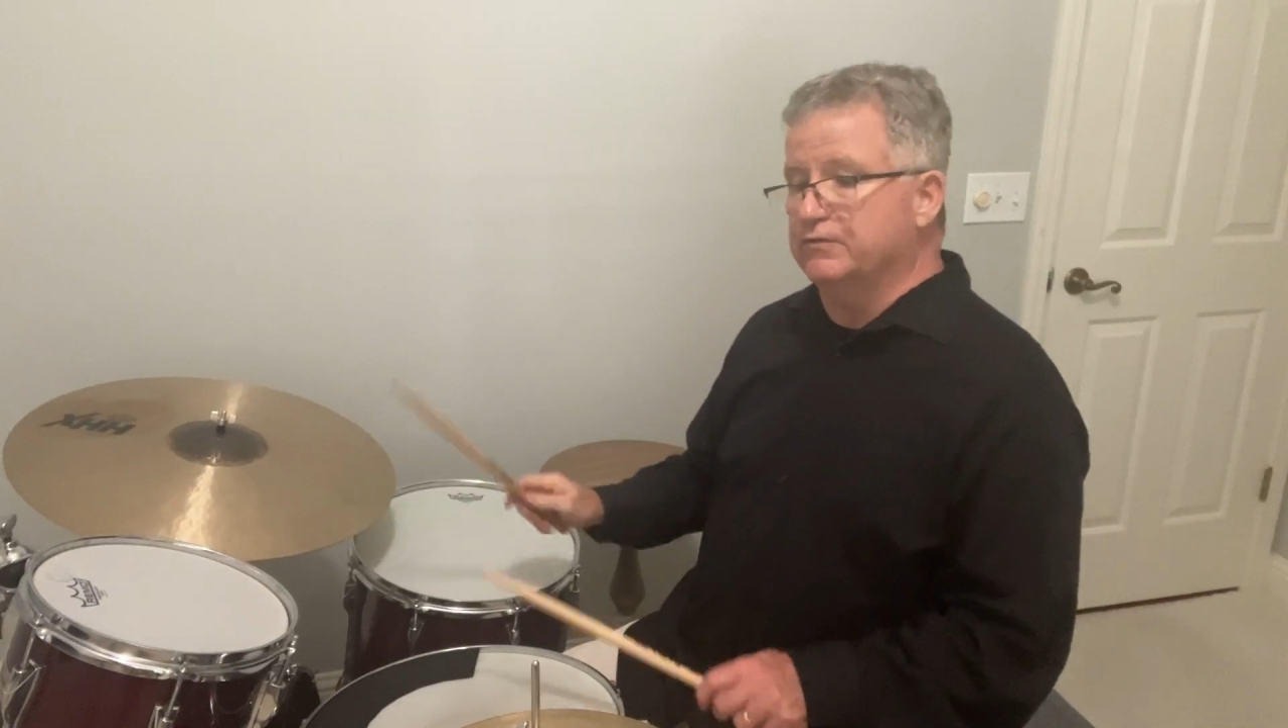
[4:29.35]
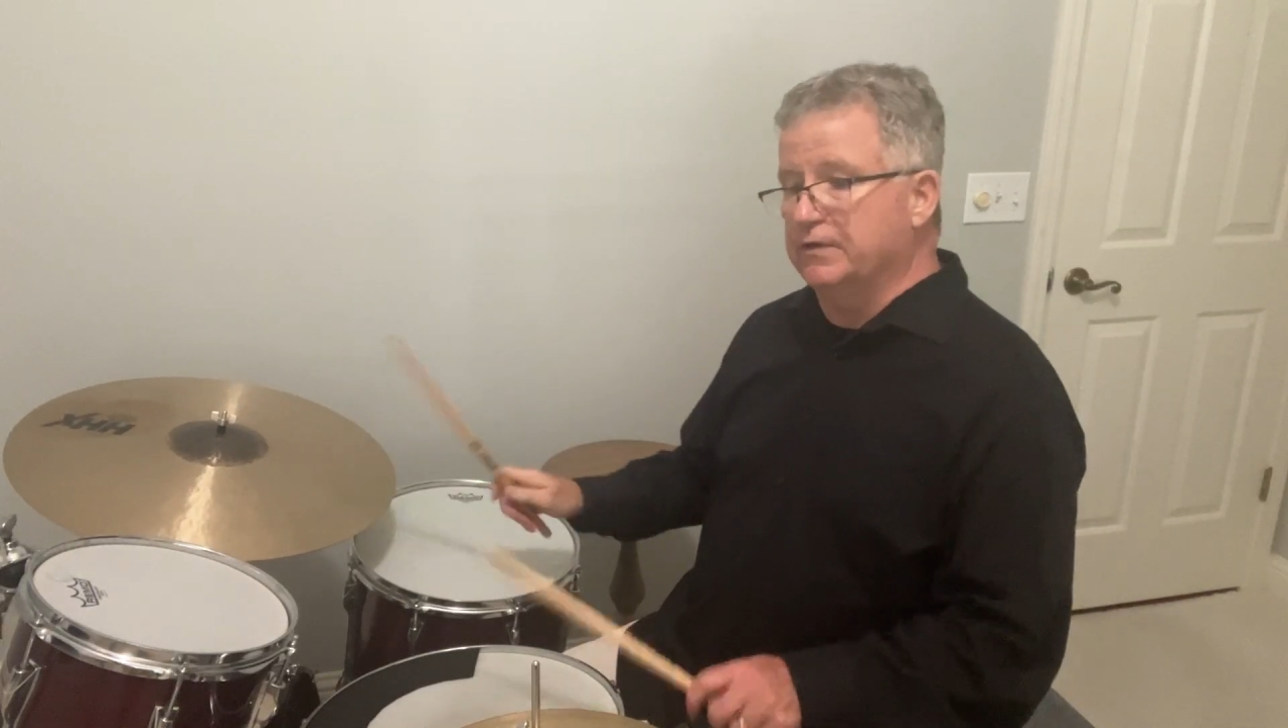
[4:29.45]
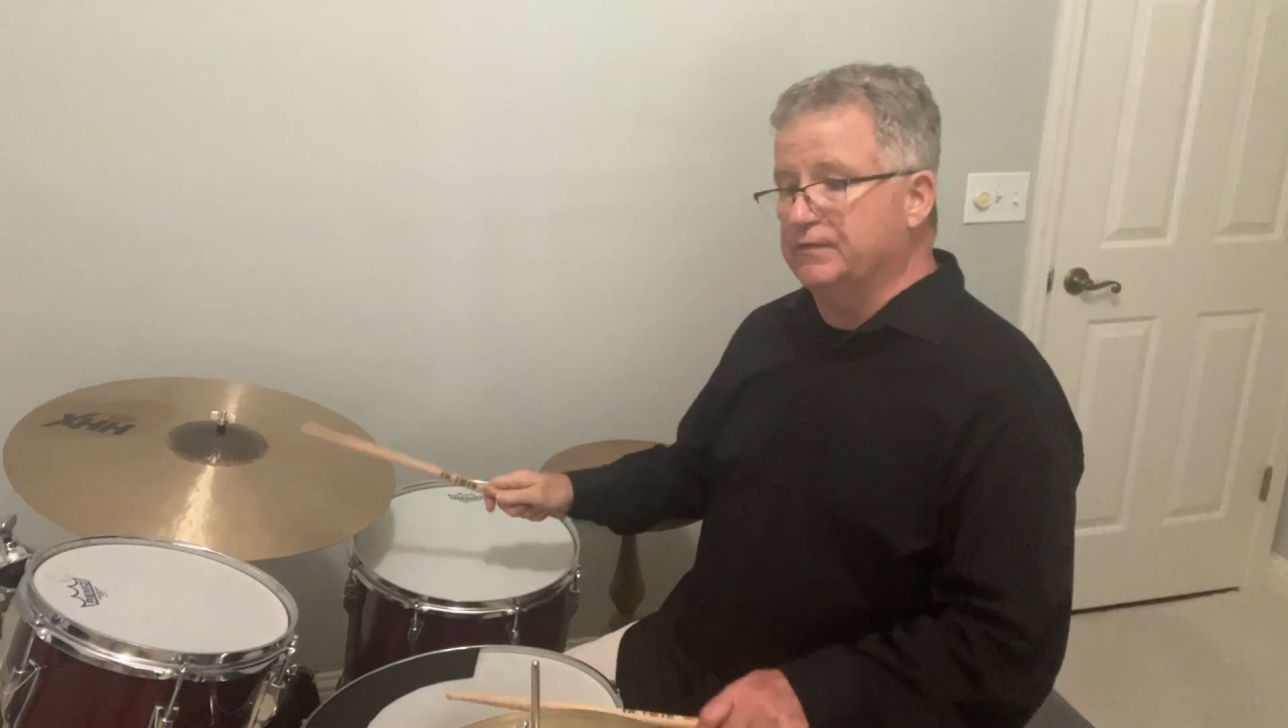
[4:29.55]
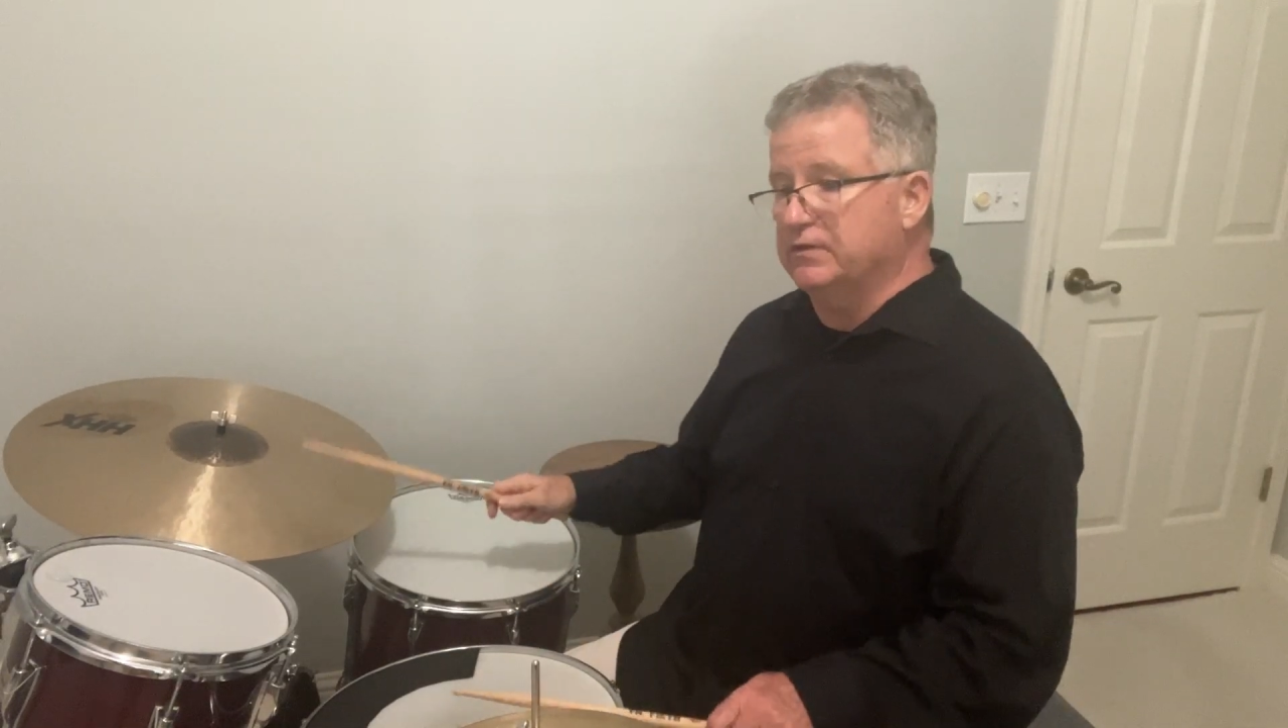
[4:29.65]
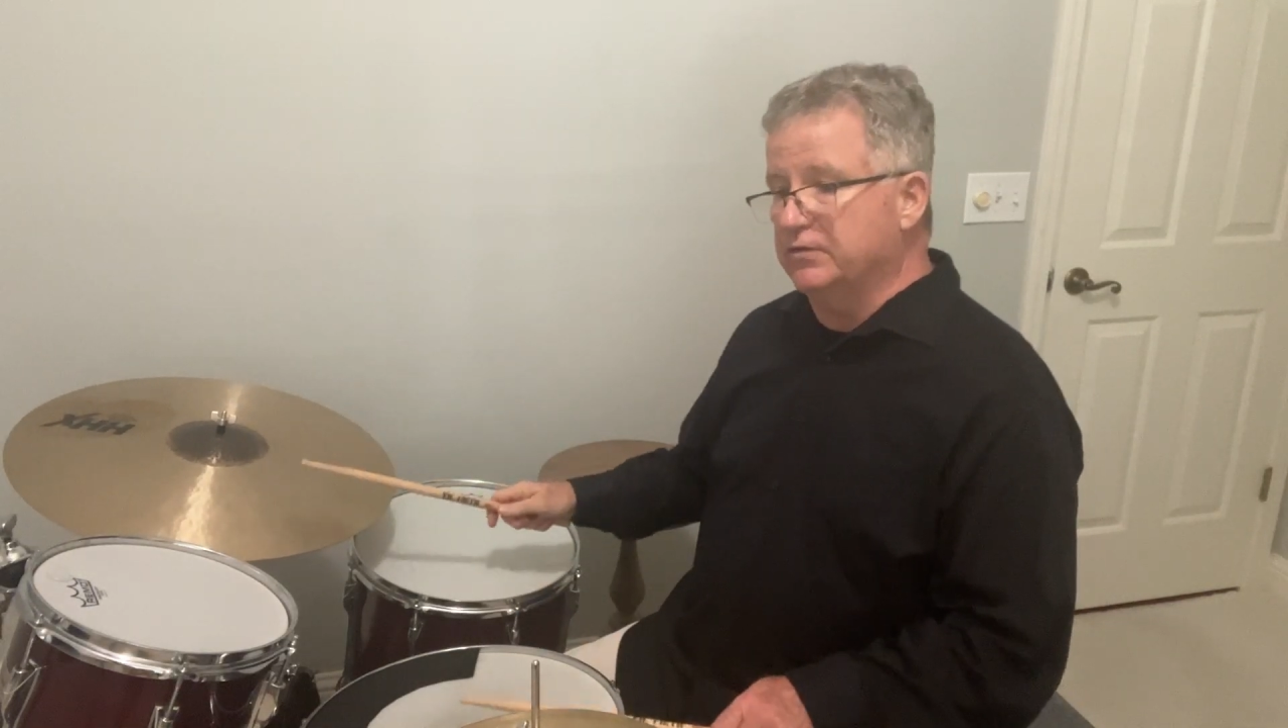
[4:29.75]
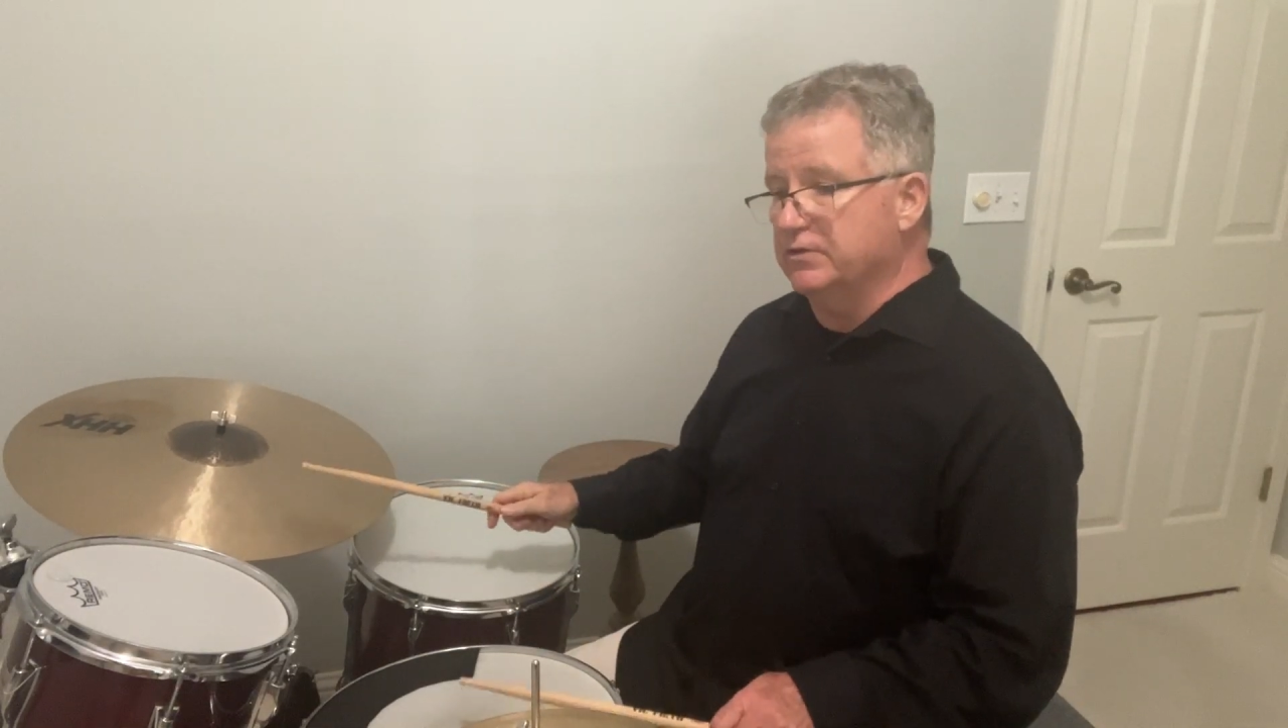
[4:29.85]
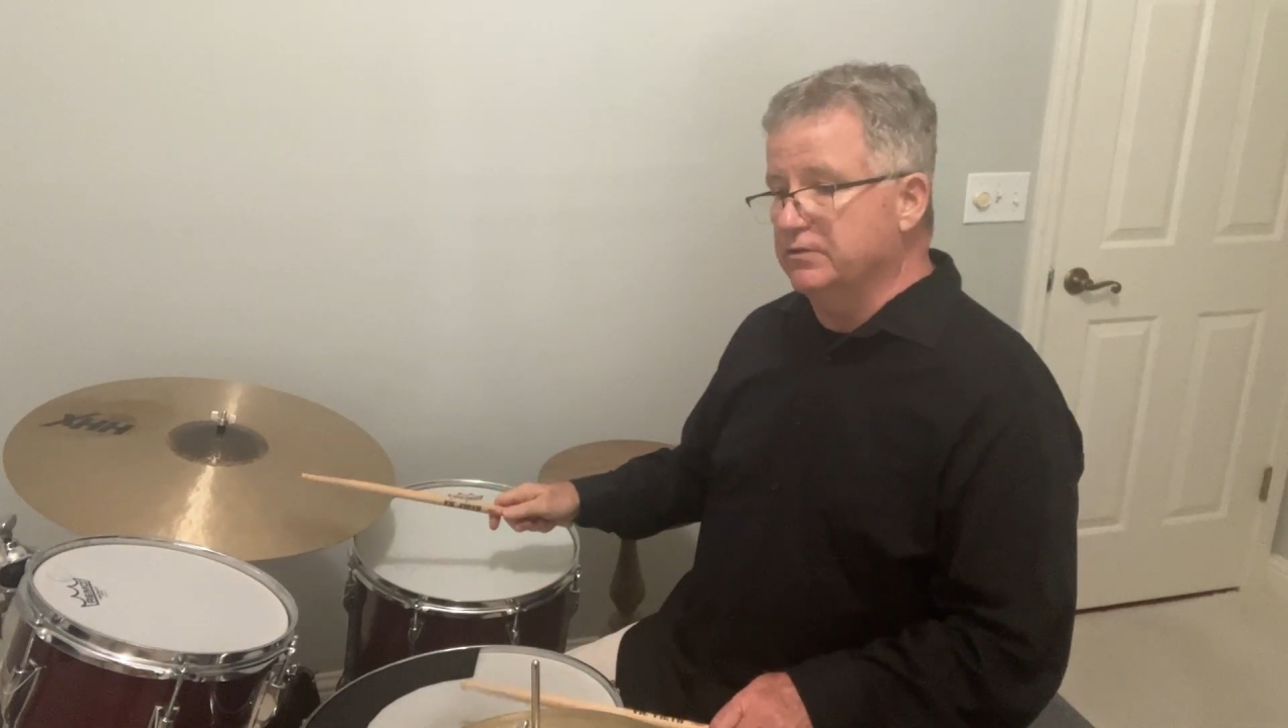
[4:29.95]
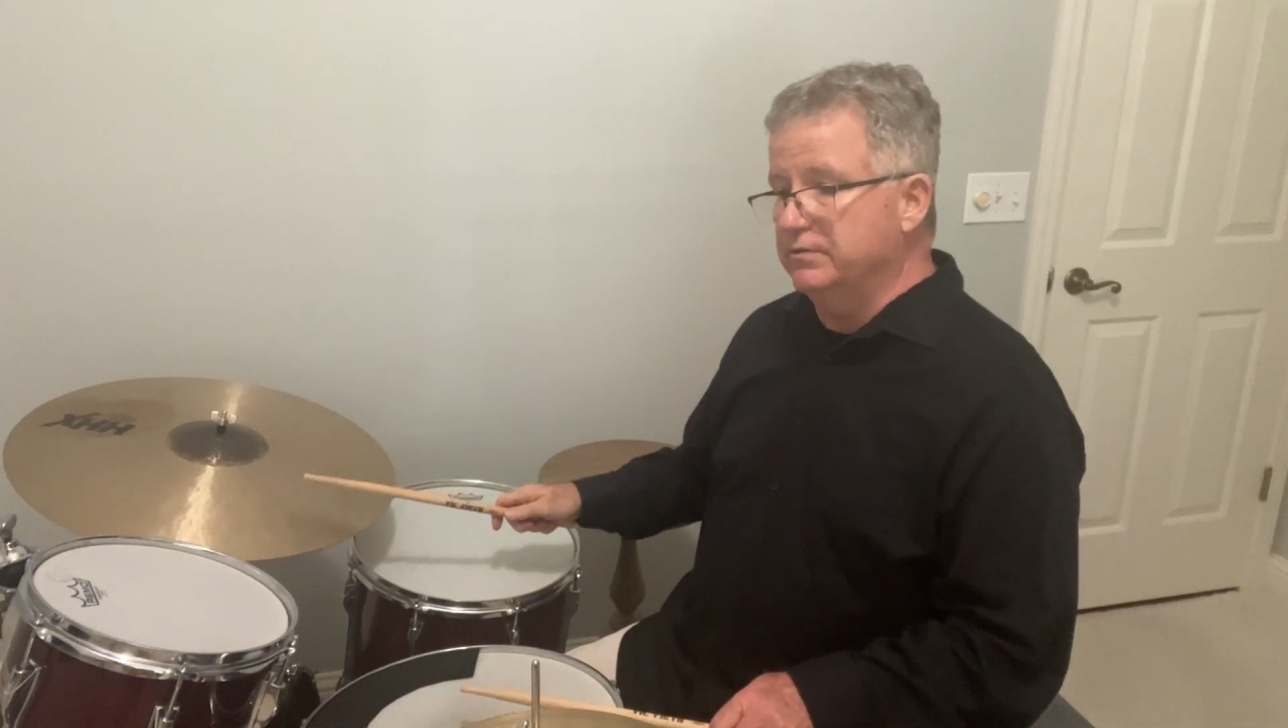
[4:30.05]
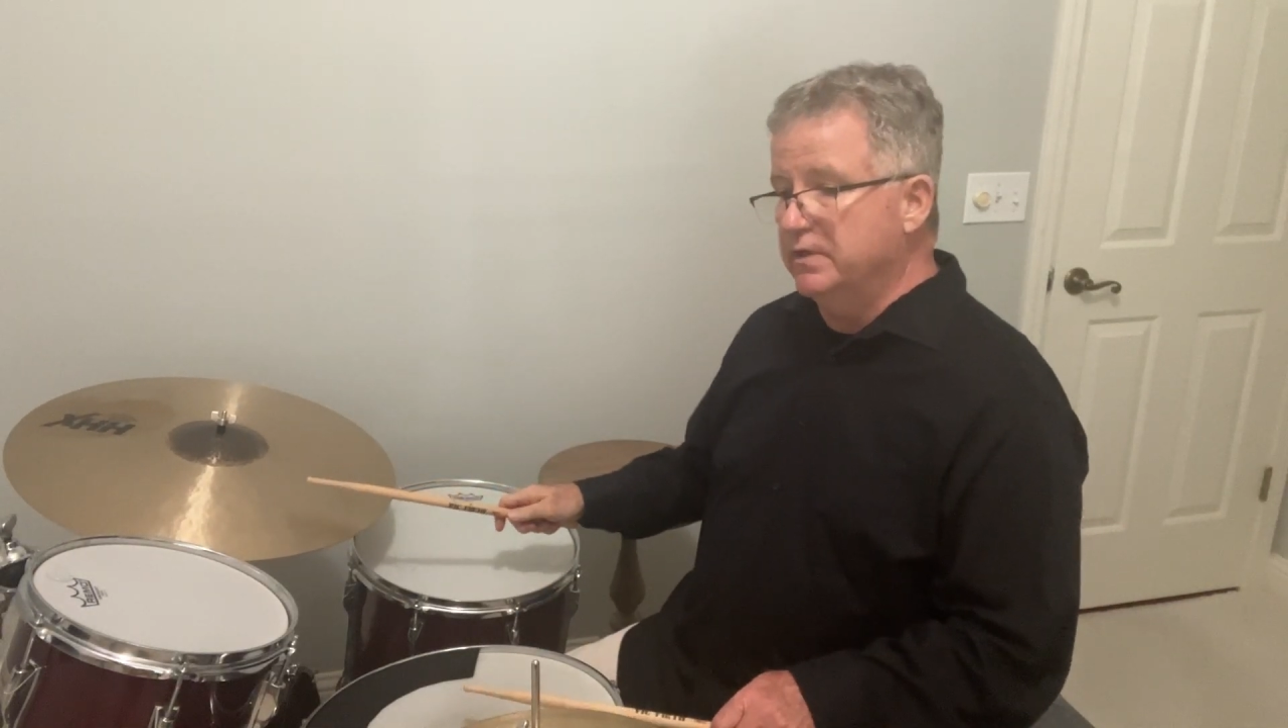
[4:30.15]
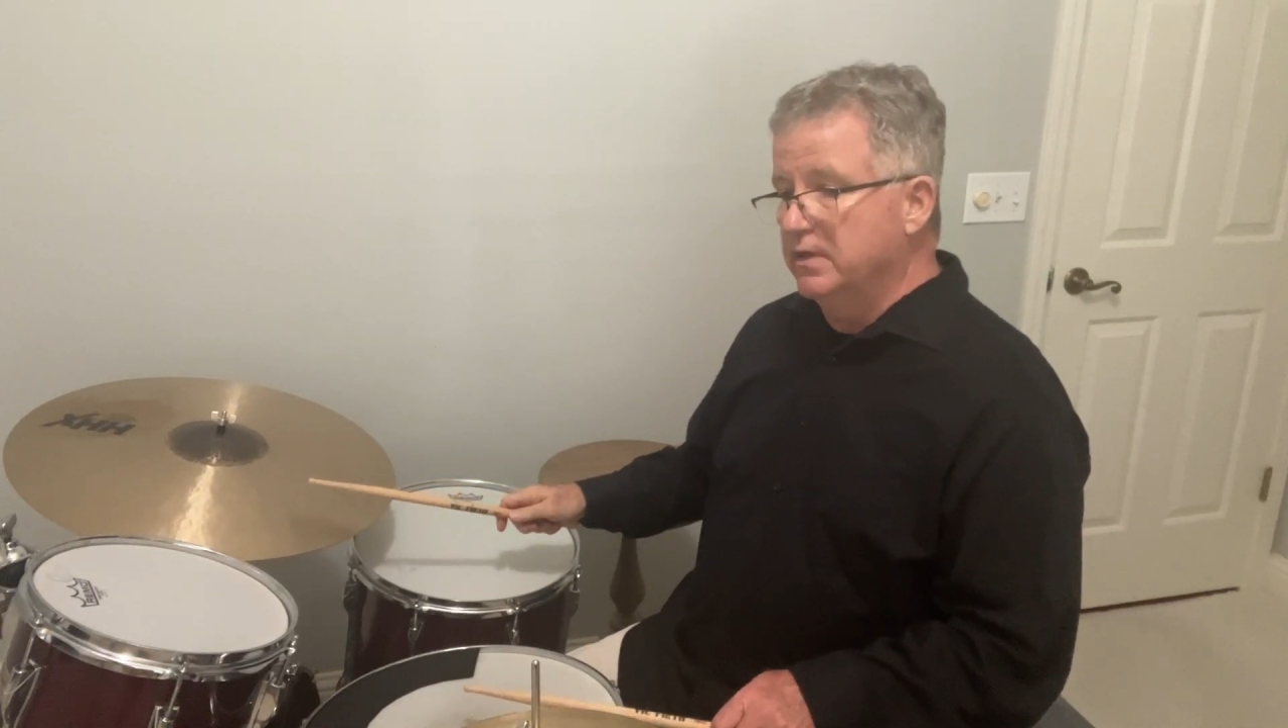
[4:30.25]

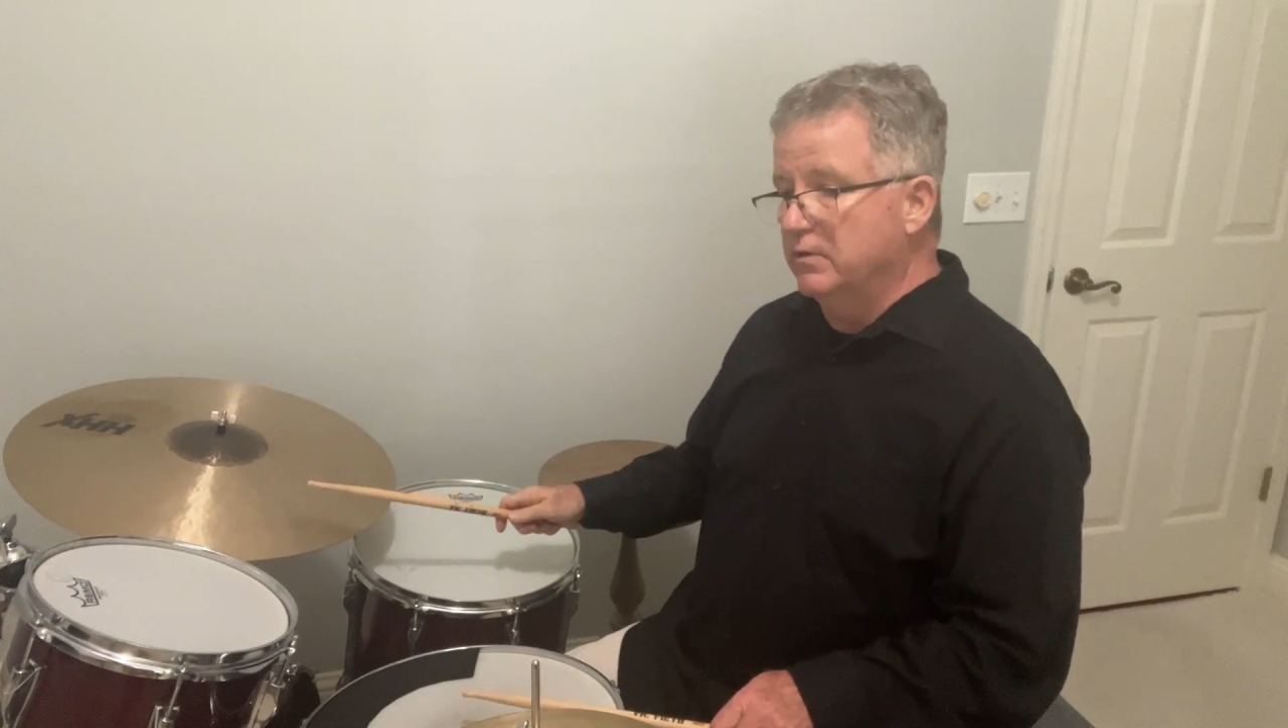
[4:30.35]
52.